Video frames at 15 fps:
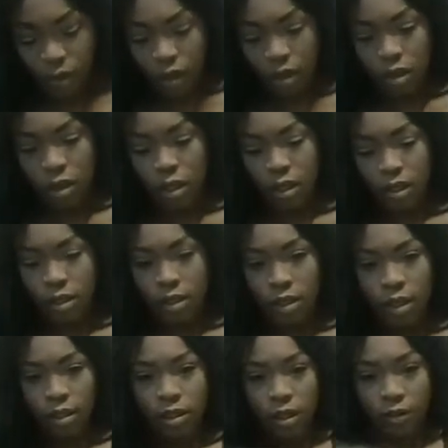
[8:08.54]
The
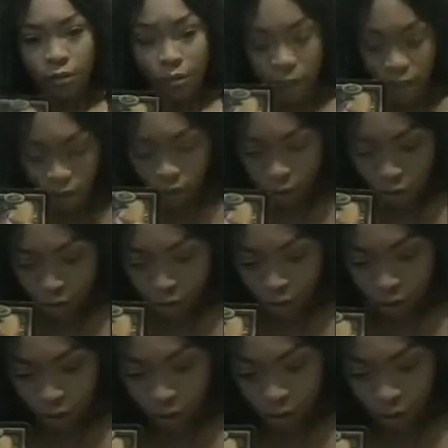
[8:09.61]
Six of
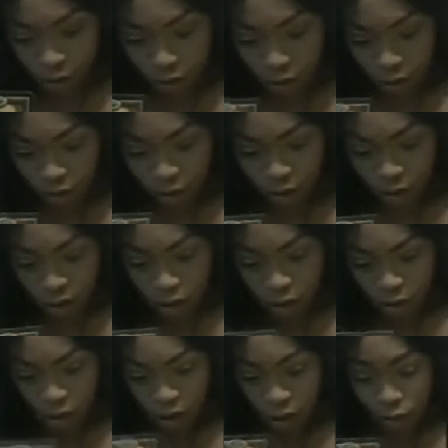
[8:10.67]
Pentacles.
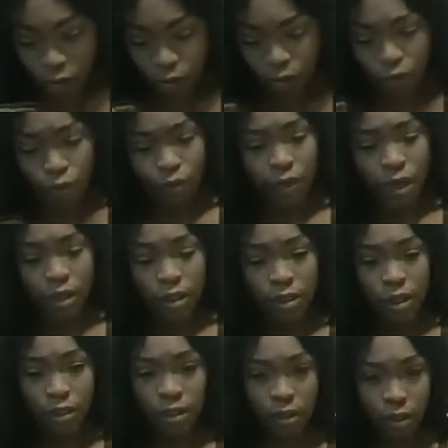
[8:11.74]
Ooh, we got the
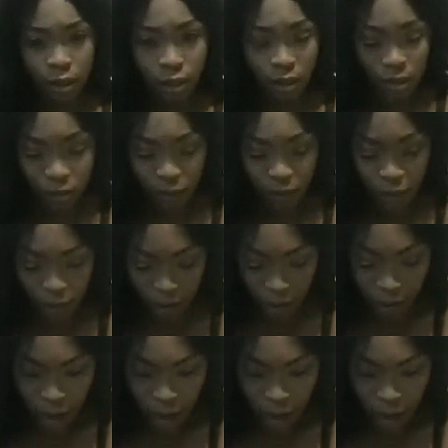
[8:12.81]
Six of Cups.